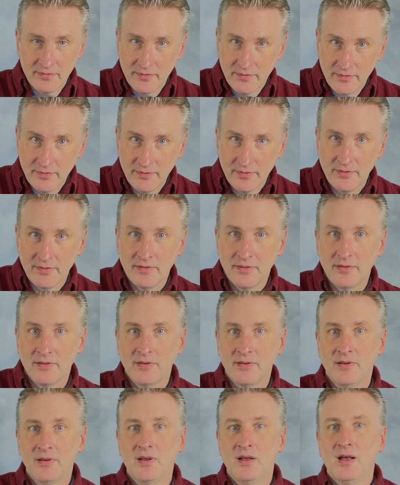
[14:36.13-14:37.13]

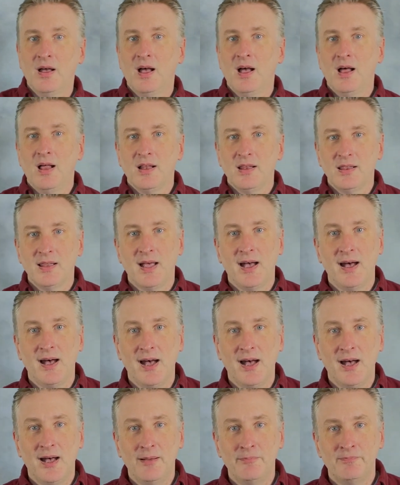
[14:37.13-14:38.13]

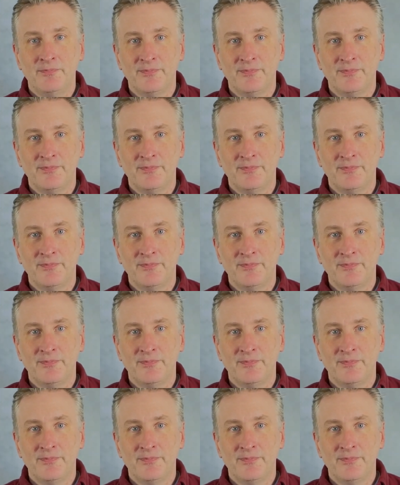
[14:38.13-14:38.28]
La.